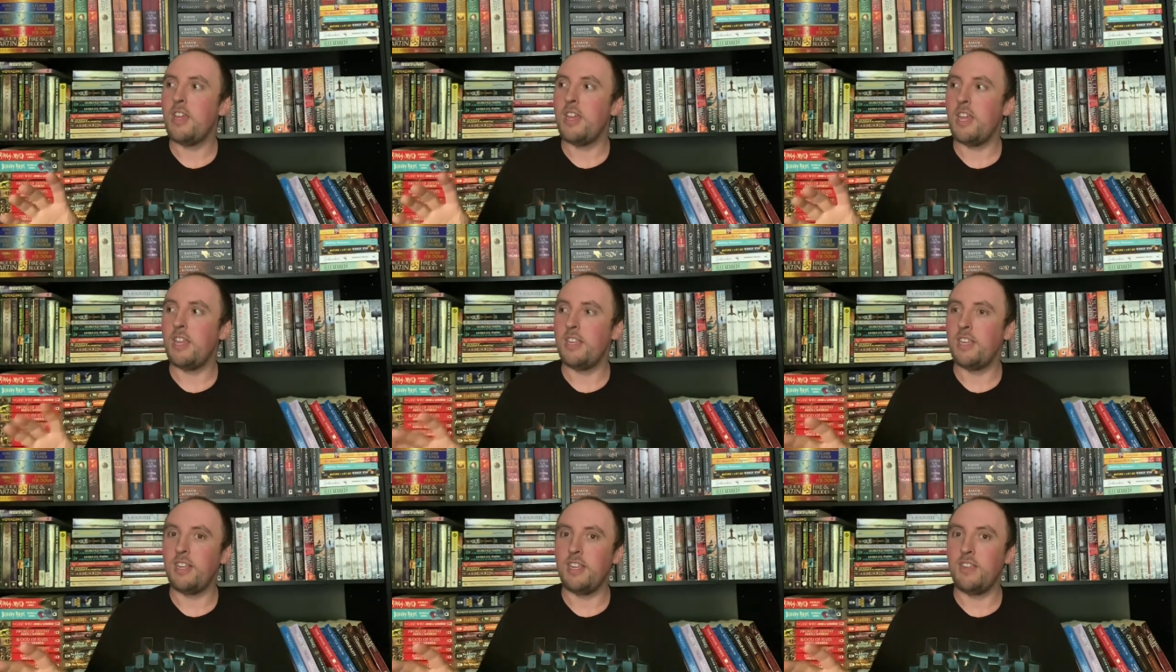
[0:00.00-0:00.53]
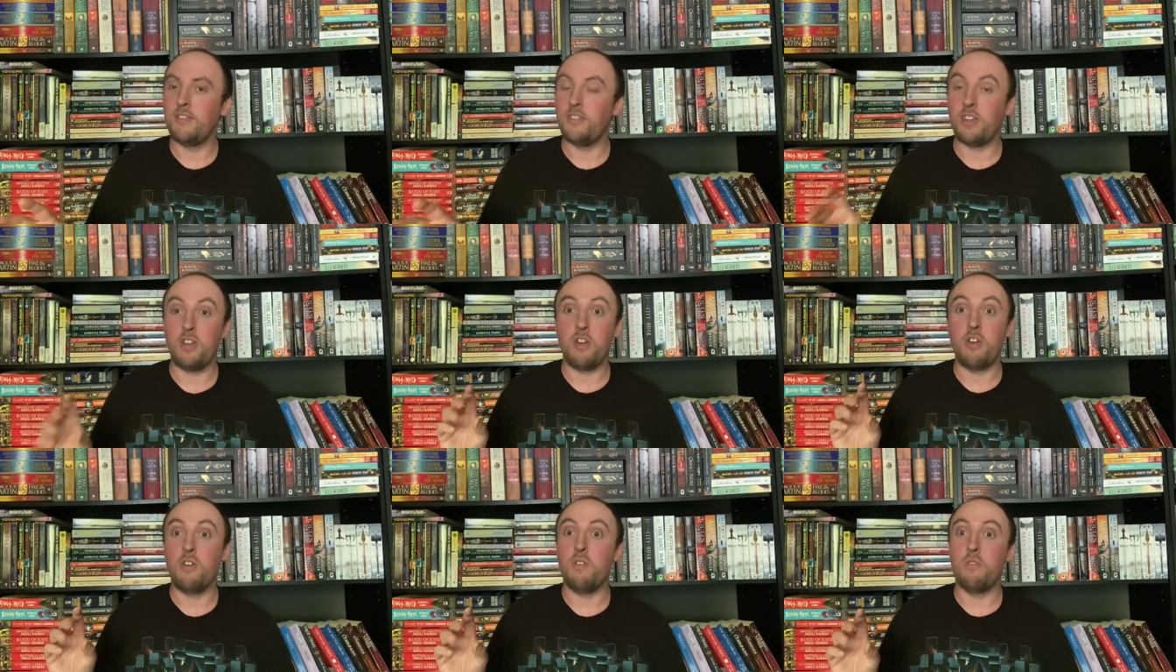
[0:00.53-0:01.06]
and then he's like,
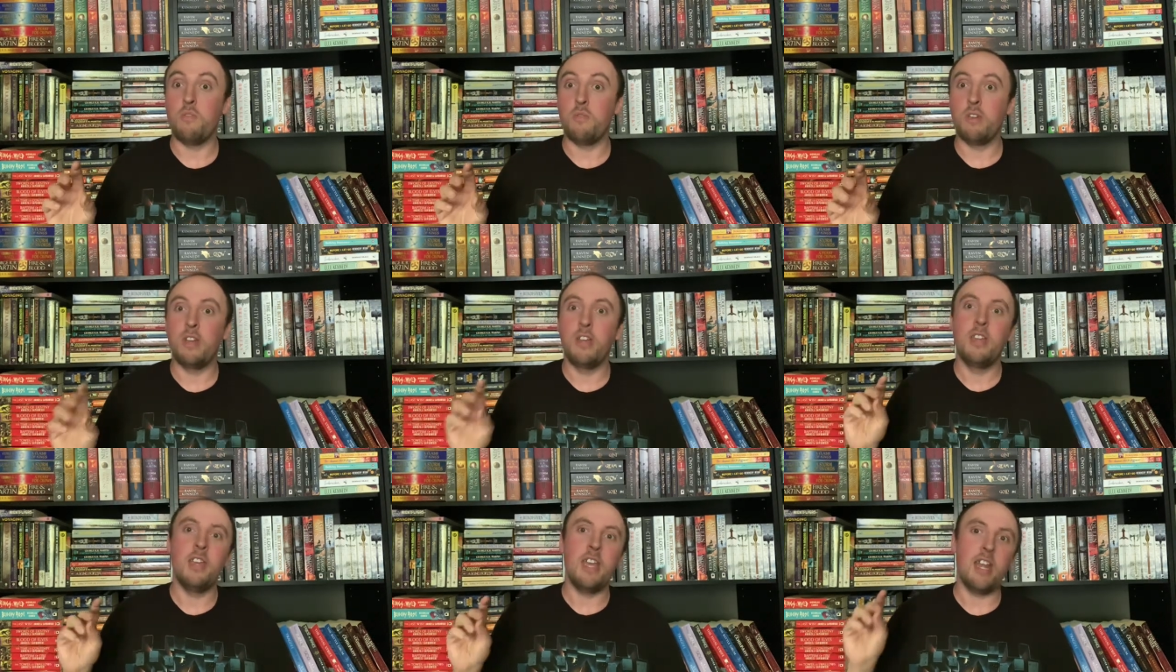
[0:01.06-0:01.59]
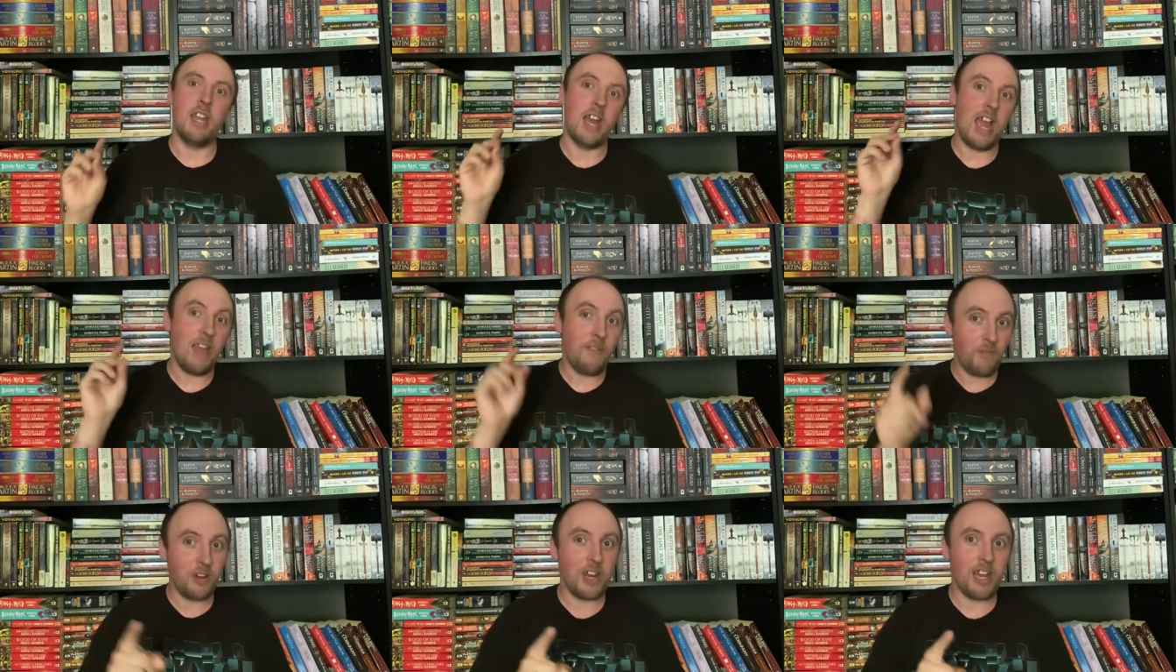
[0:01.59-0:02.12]
oh, and
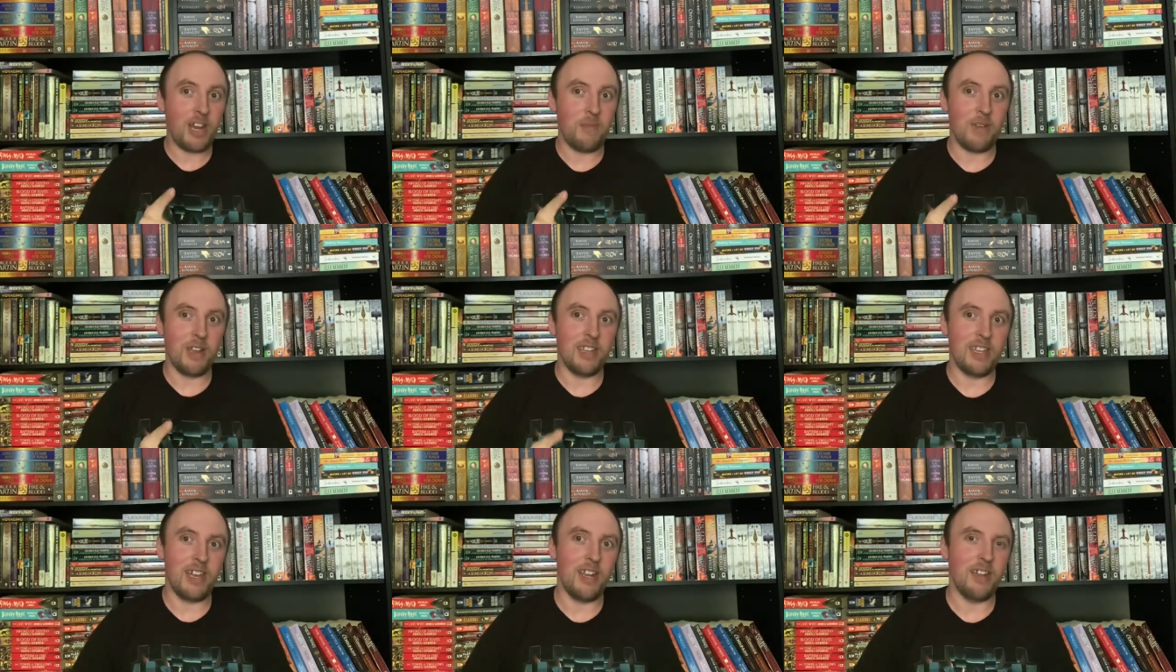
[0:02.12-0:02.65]
I forgot about that.